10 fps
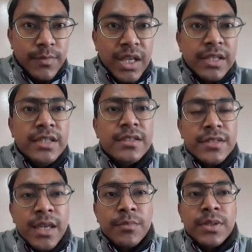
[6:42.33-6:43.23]
in this
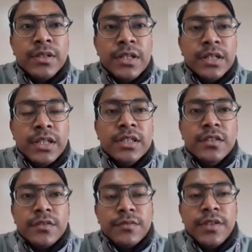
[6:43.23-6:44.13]
time period, in
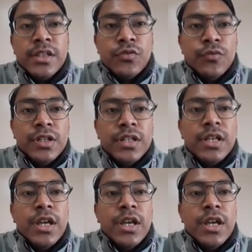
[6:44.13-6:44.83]
this phase 1,